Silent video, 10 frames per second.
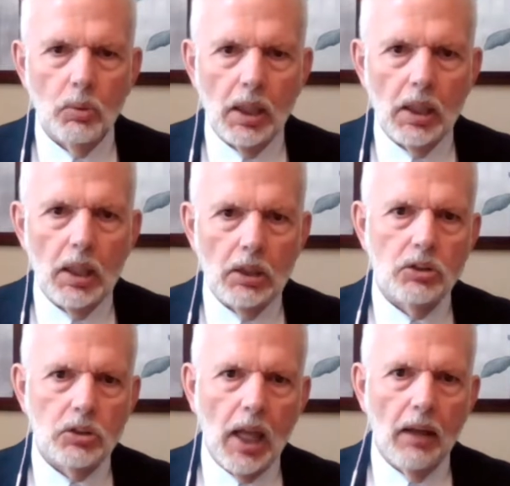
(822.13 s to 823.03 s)
when
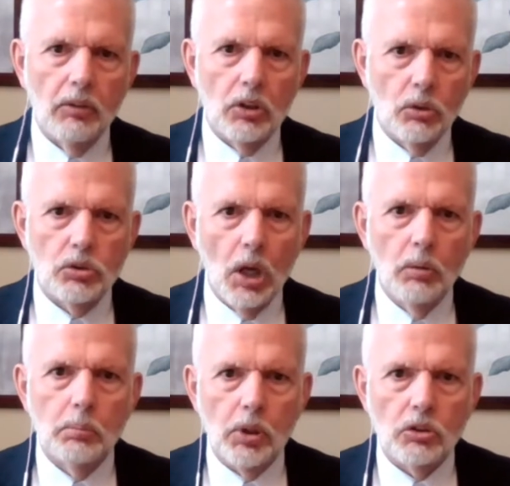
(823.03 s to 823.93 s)
he's having those
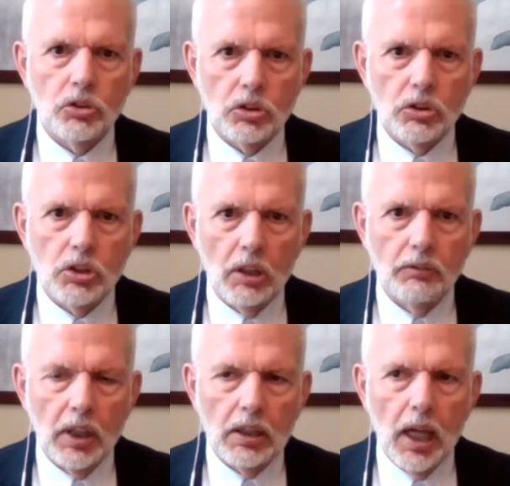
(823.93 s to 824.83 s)
outbursts and
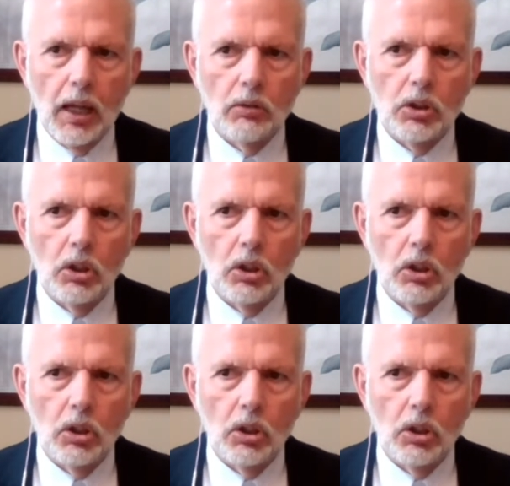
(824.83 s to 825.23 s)
stuff like that,